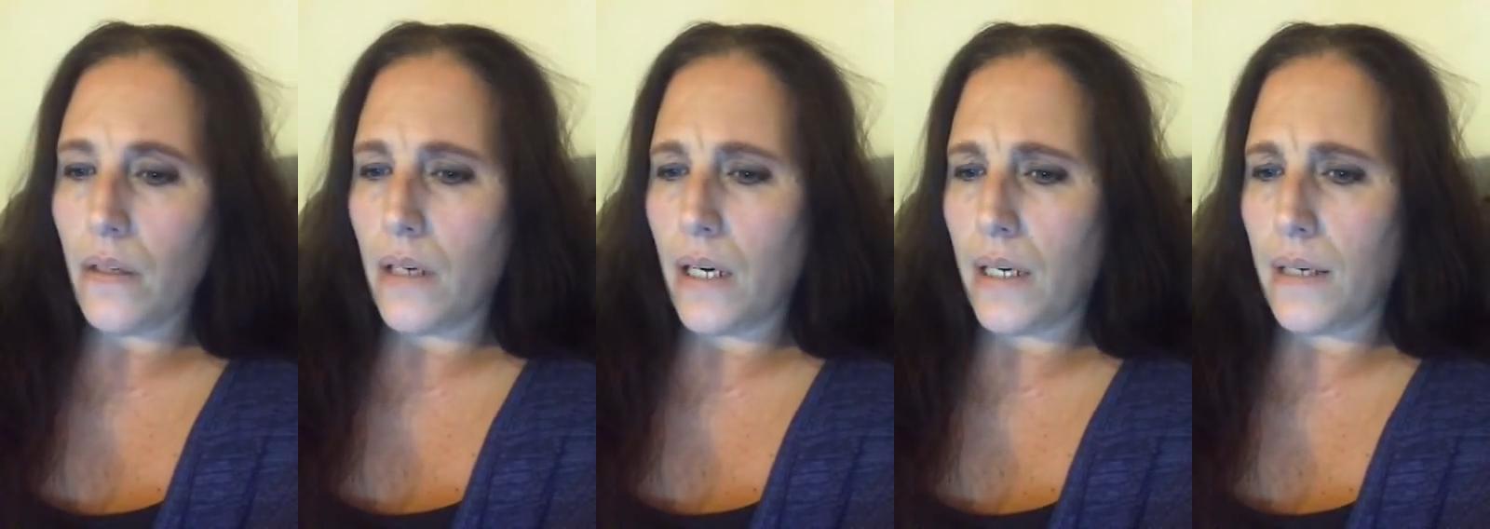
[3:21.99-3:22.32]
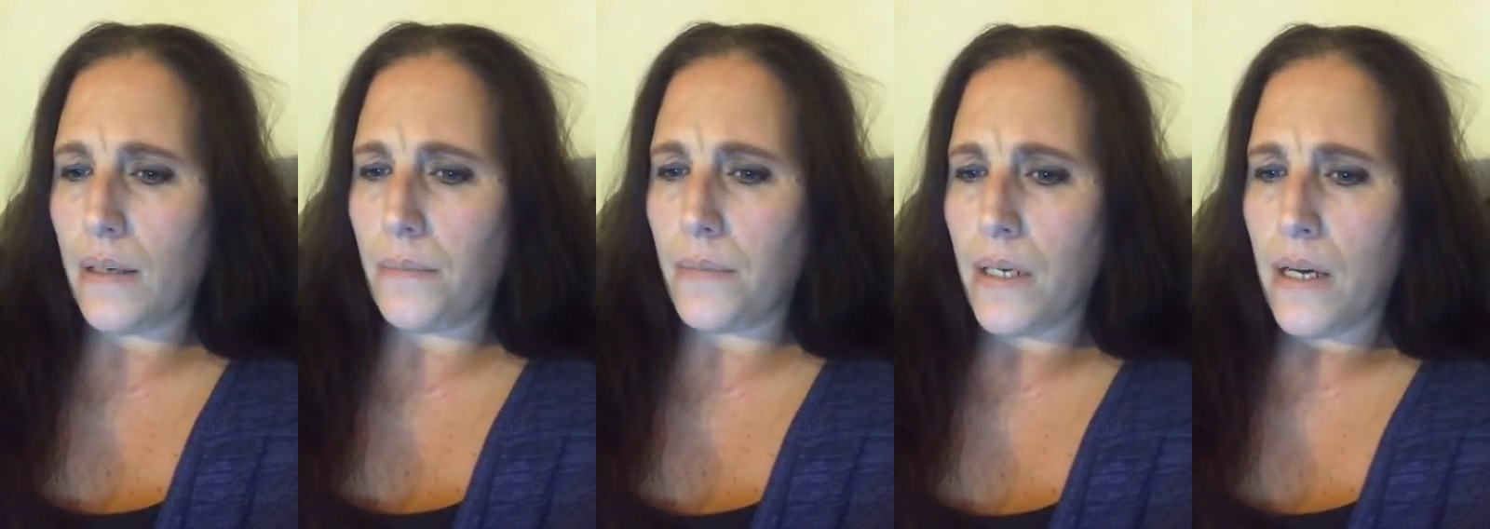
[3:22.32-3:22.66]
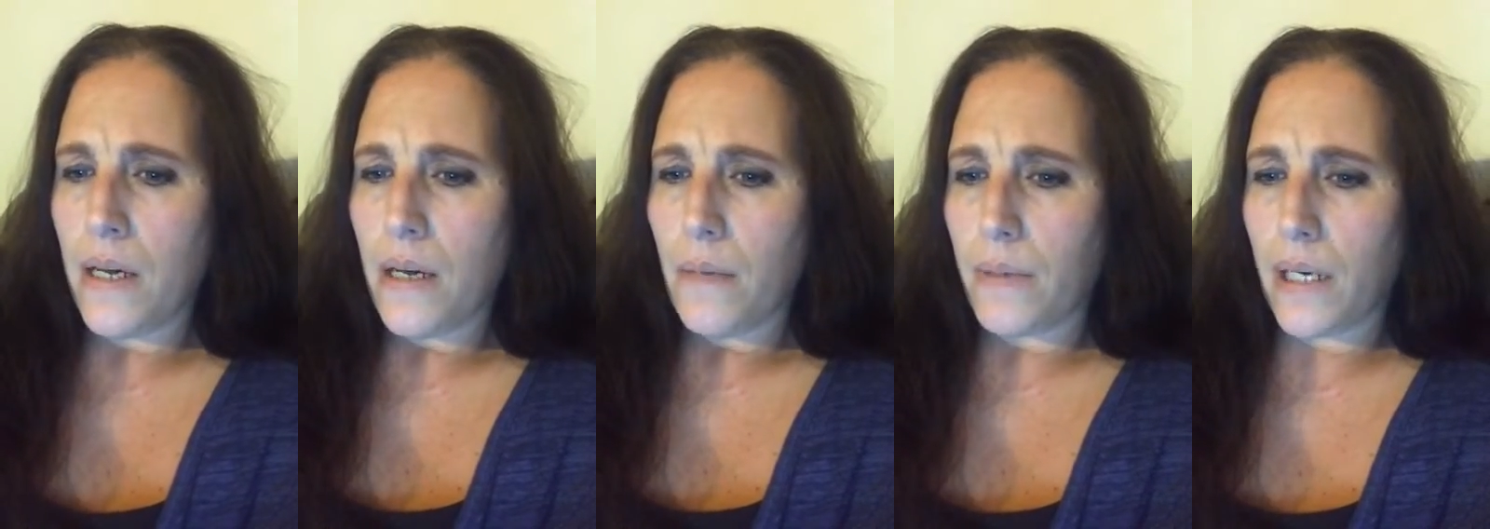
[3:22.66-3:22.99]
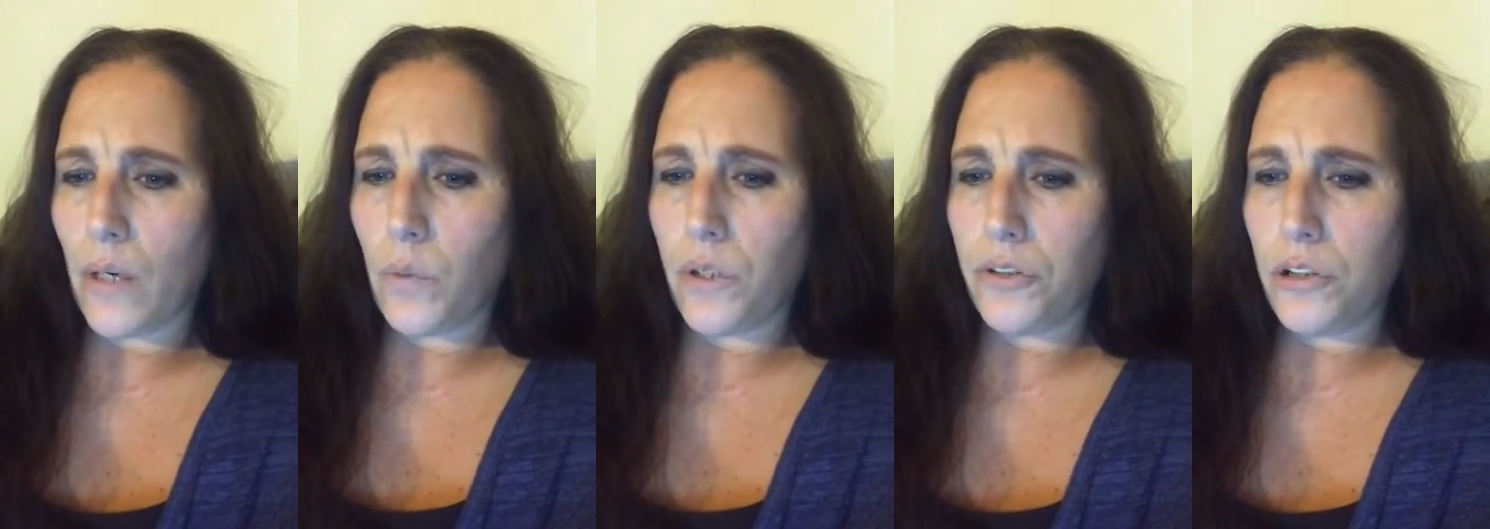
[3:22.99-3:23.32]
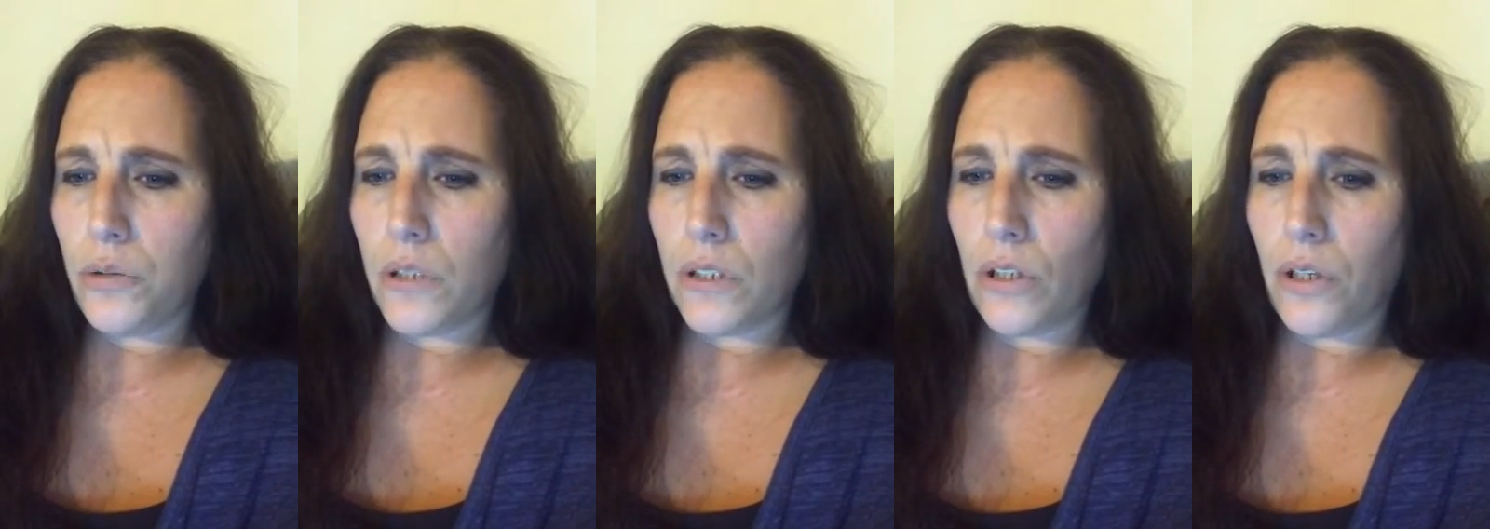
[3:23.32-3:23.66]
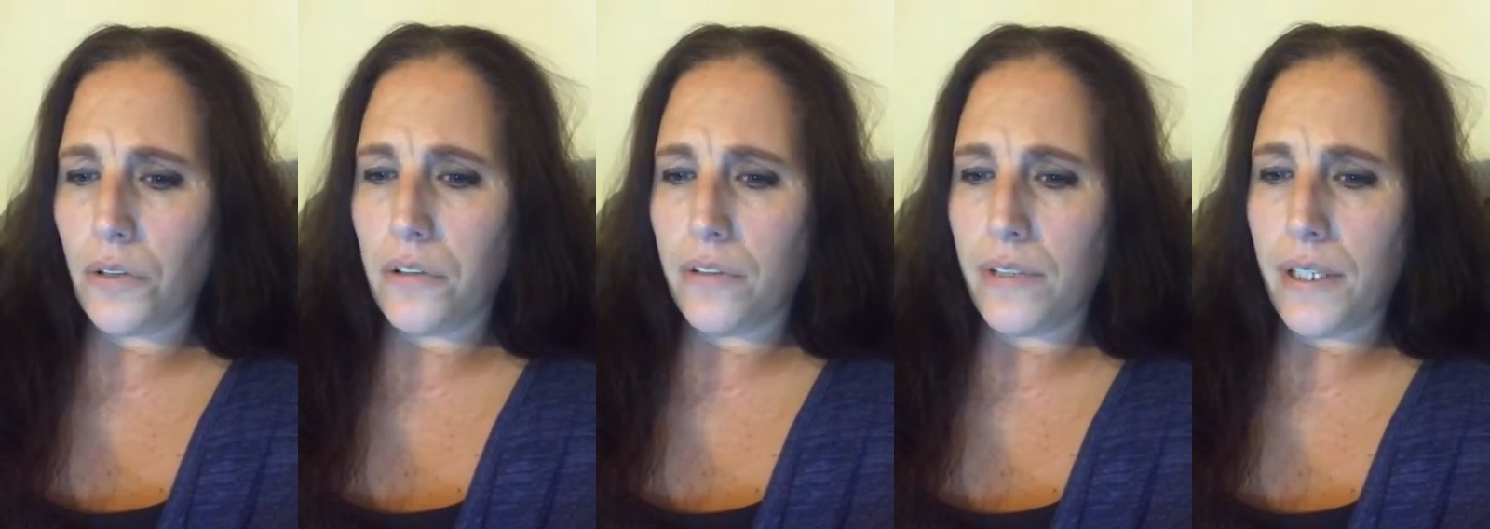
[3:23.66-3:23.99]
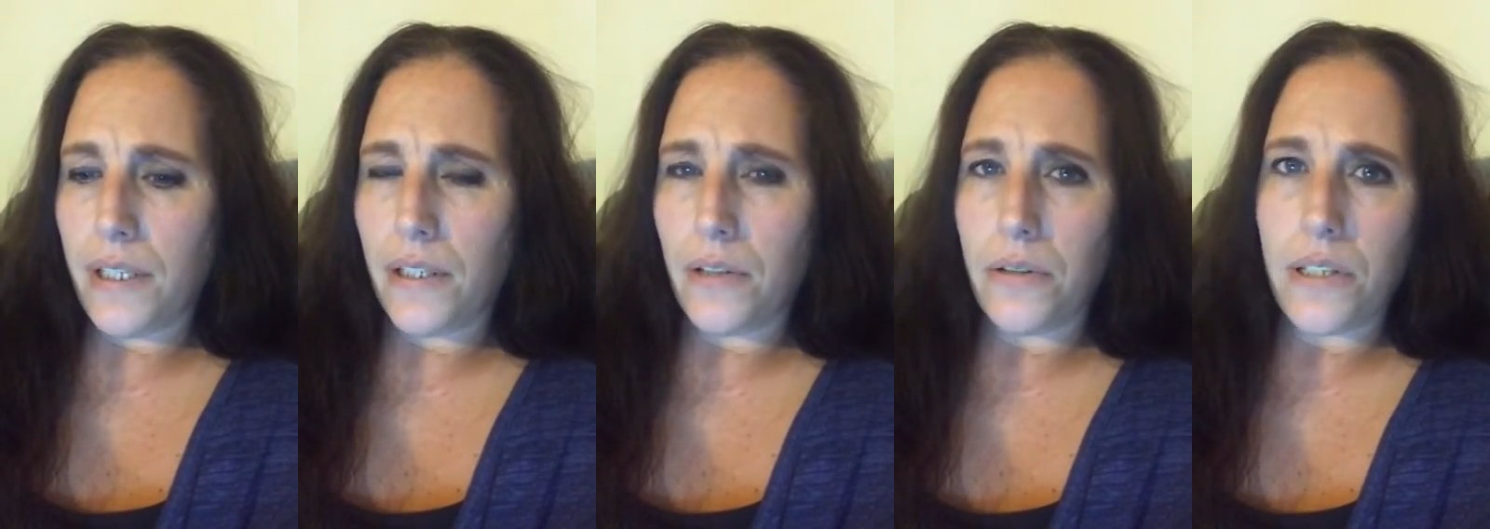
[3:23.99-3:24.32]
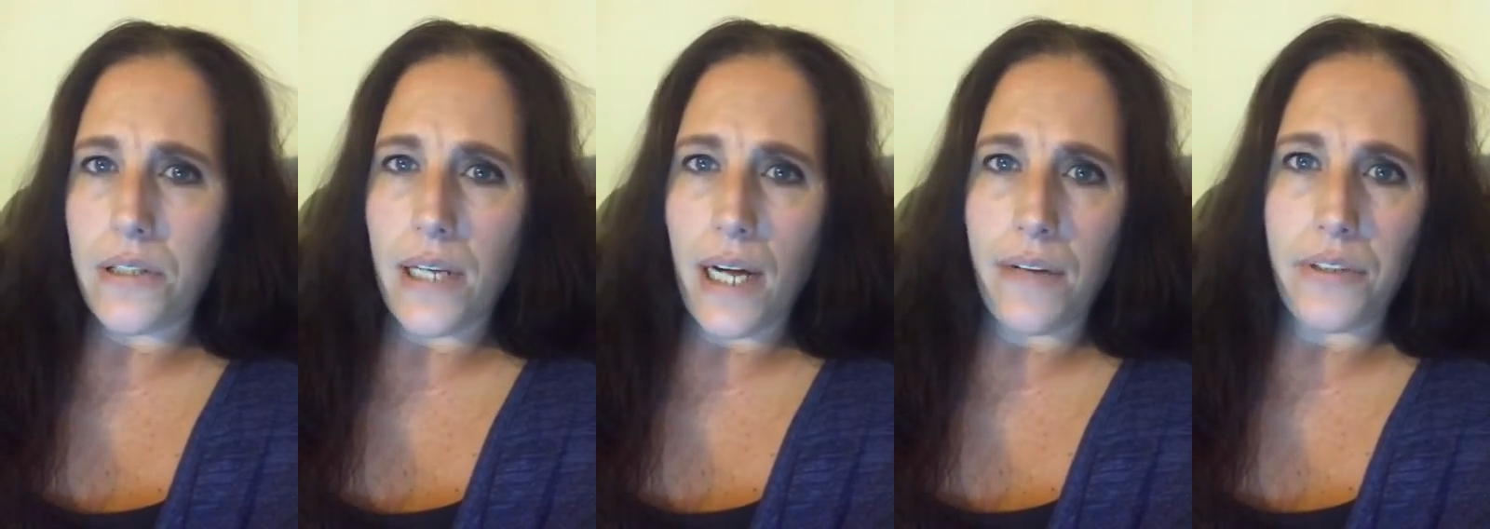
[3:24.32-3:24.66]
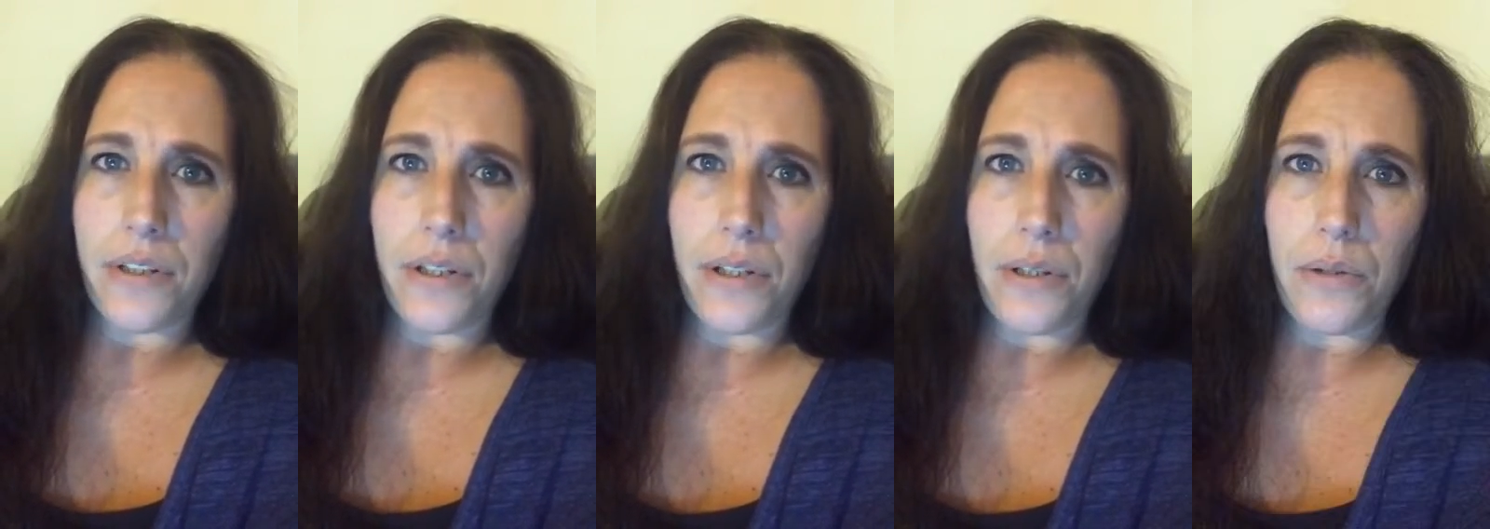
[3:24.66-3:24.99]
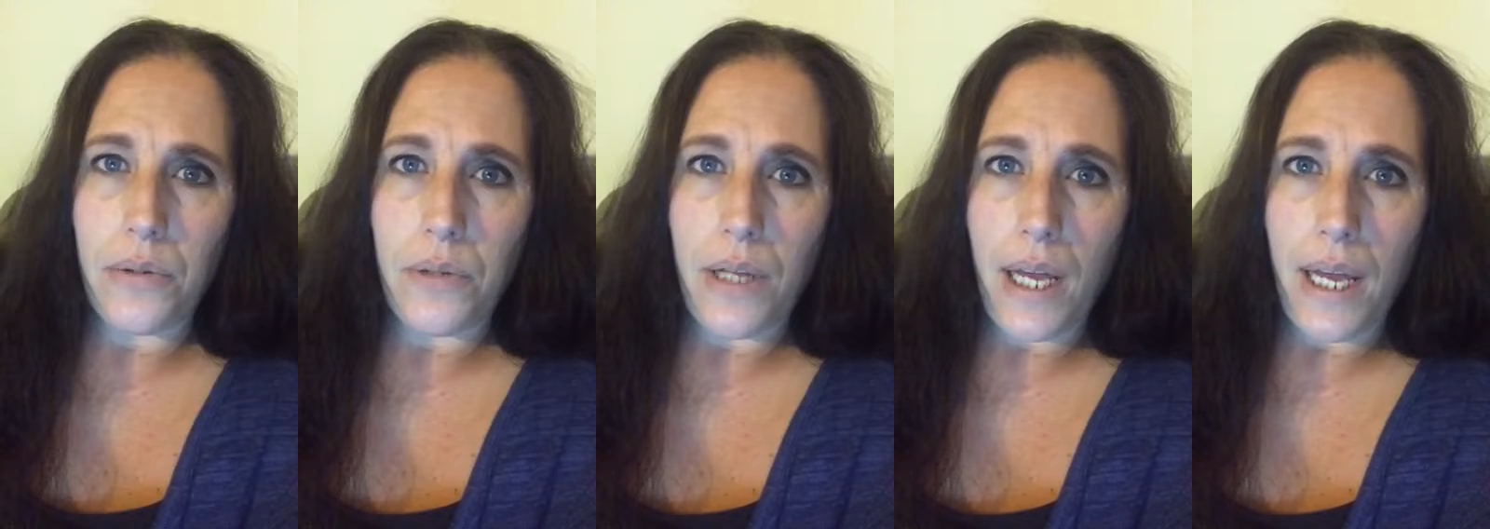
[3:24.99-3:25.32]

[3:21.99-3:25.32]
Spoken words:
But I will do a longer video this afternoon